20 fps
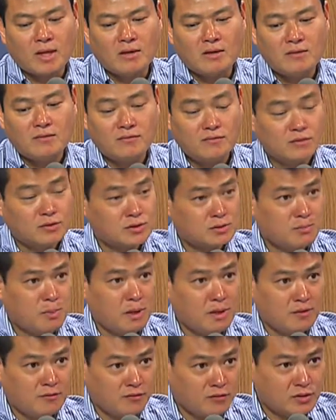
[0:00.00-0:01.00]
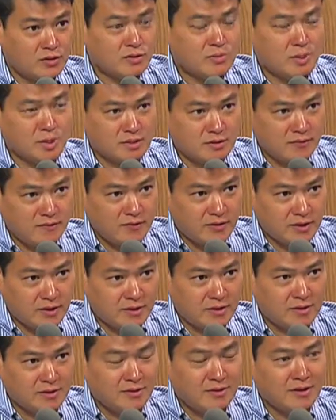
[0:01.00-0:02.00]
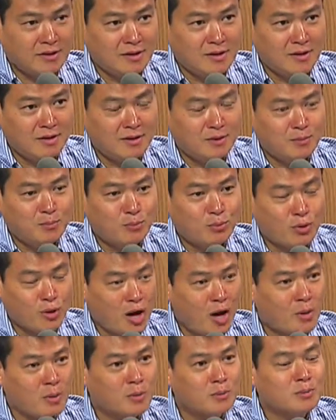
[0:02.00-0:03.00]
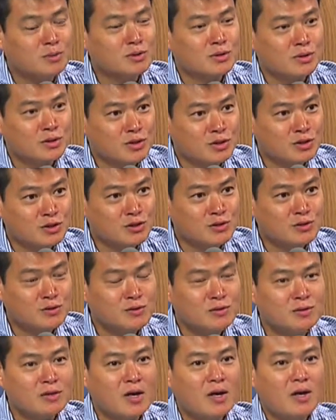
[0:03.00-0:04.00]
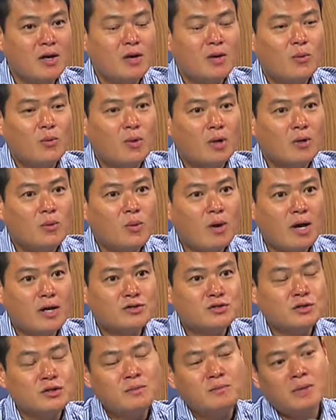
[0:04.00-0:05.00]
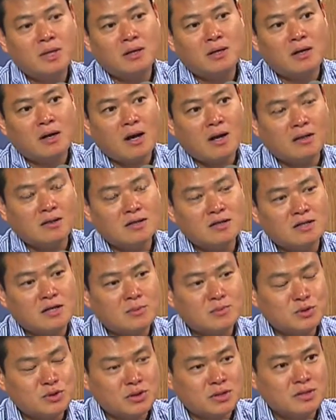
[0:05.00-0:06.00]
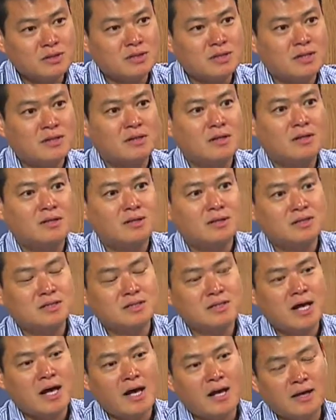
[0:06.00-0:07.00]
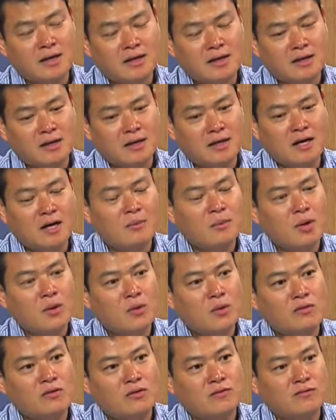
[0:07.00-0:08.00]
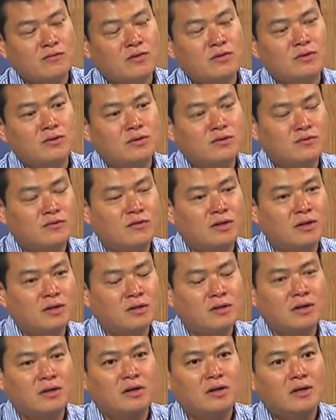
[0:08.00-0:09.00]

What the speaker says: for specific problems or issues, we will actually make a lot of assumptions and decide and come up with a few different